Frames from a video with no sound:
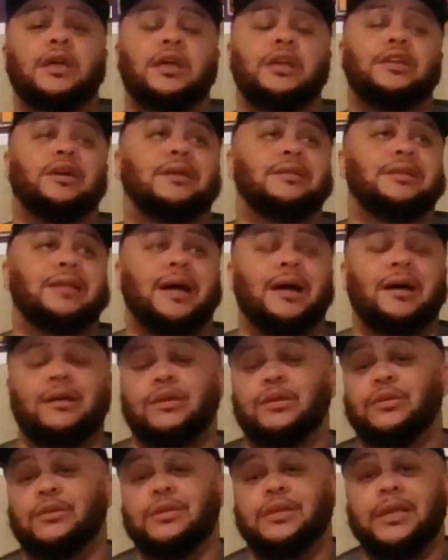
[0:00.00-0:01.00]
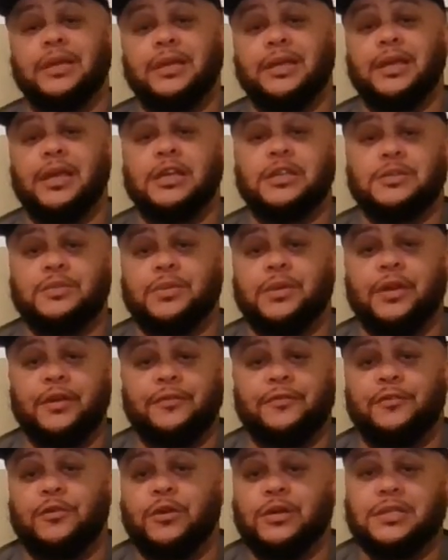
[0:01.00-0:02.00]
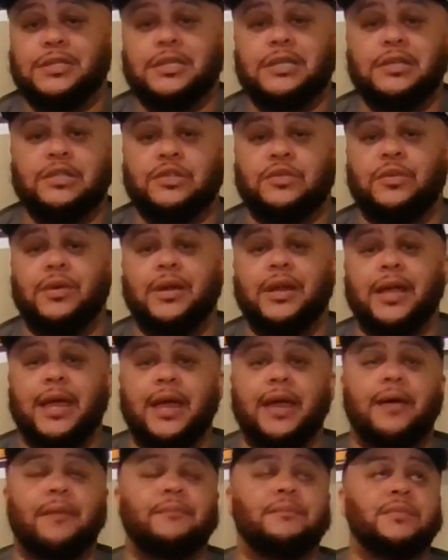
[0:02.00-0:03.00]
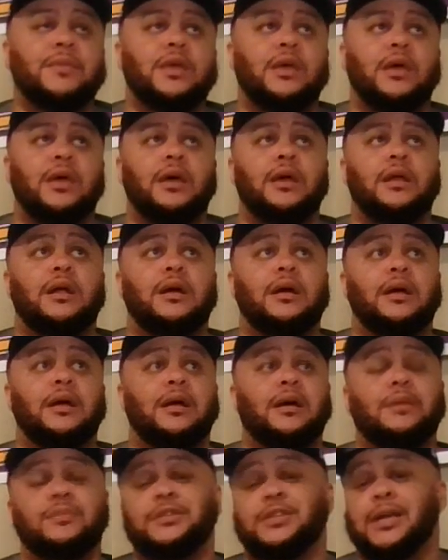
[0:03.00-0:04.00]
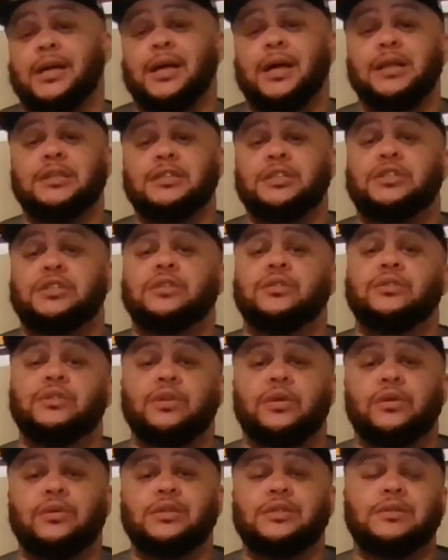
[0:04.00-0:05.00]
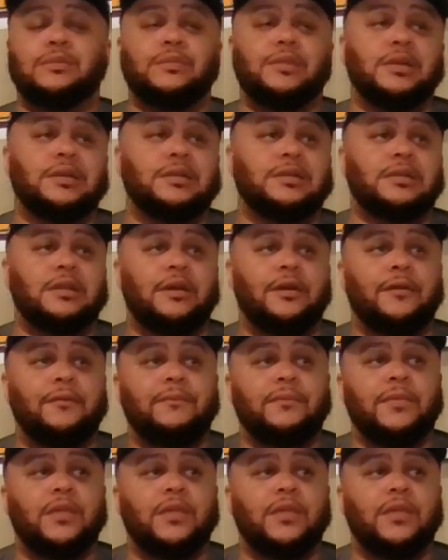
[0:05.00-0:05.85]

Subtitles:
Y'all download the ESPN 1420 app and come check out the show, yo. Some good stuff.